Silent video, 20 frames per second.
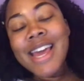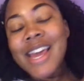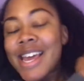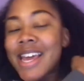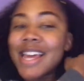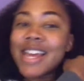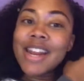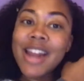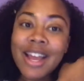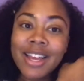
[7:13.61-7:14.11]

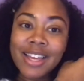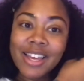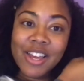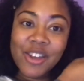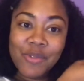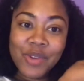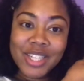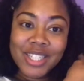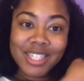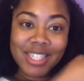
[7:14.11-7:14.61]
and I
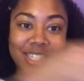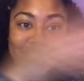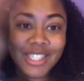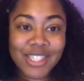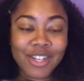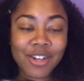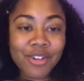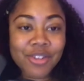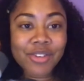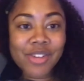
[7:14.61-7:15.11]
can't wait to
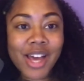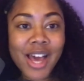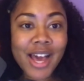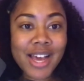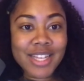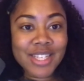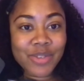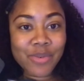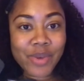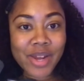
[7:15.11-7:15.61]
show you
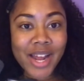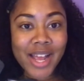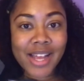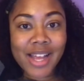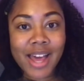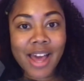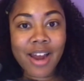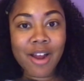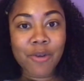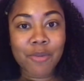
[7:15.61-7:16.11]
guys what I got.